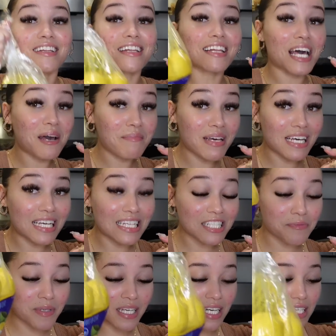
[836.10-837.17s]

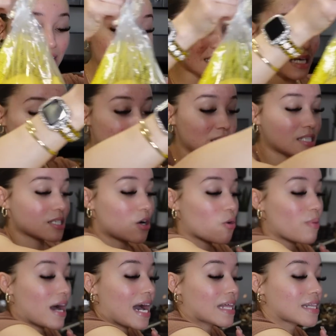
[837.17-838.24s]
lemons because lemons go
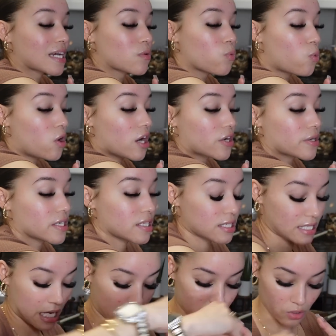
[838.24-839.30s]
by like water in
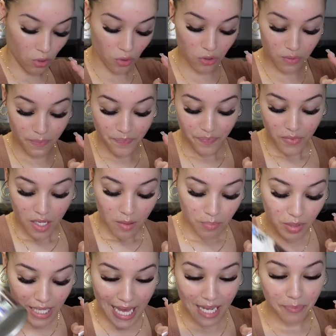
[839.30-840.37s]
this household.
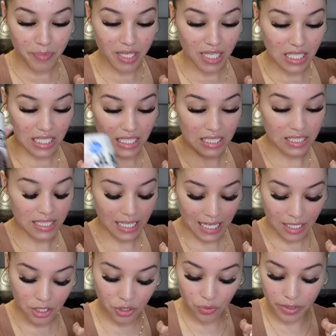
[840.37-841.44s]
Black beans, I
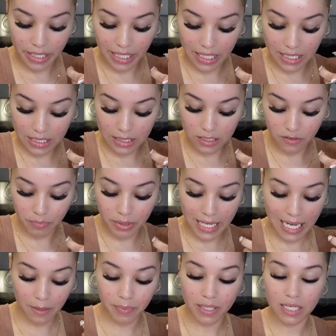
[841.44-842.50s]
got two cans of
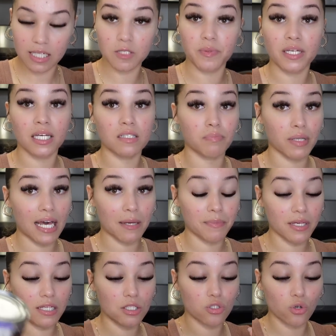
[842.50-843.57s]
black beans because black
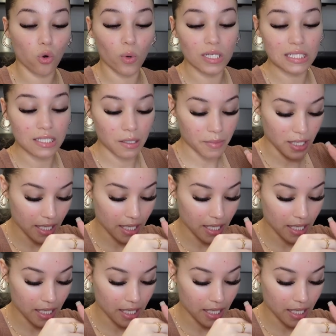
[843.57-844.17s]
beans always come in